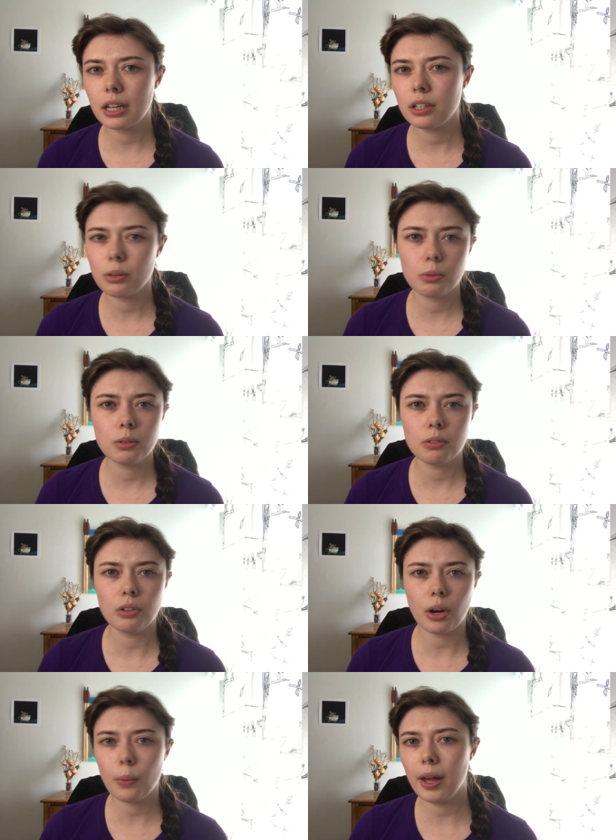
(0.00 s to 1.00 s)
I don't
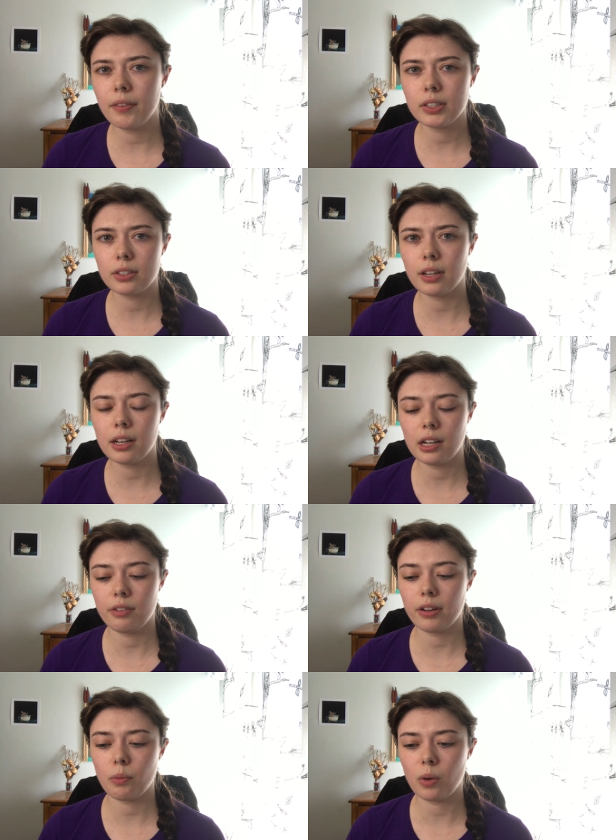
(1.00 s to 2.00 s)
know. I haven't decided
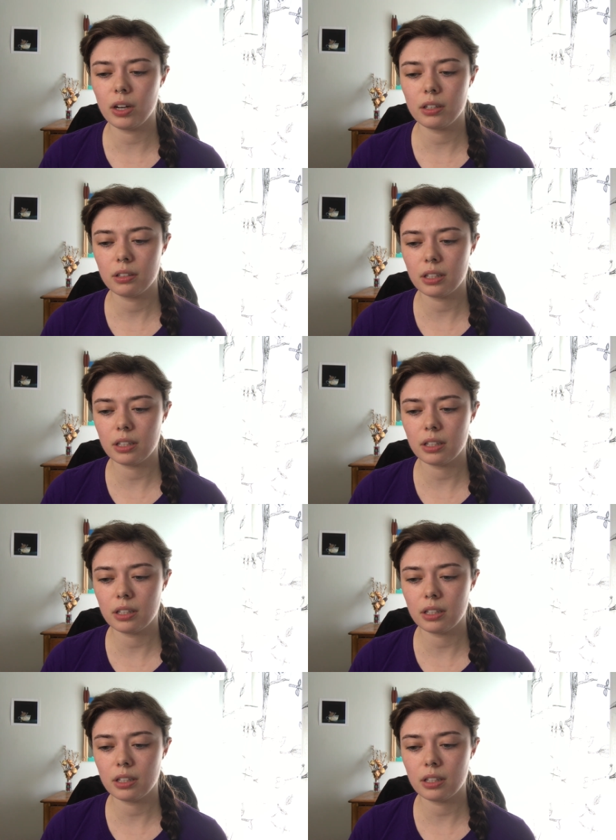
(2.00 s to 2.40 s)
if I want